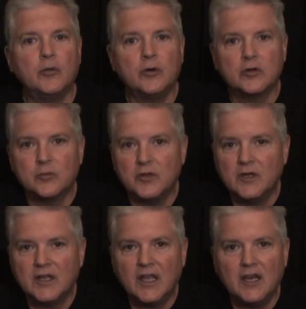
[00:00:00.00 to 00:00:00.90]
we were
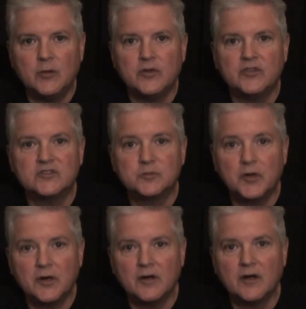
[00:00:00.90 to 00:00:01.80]
communicating with the
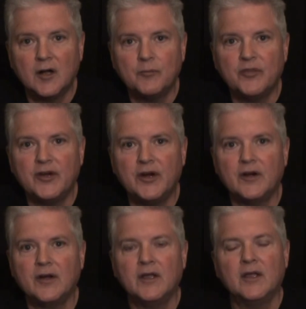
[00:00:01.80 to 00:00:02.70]
spirit up there.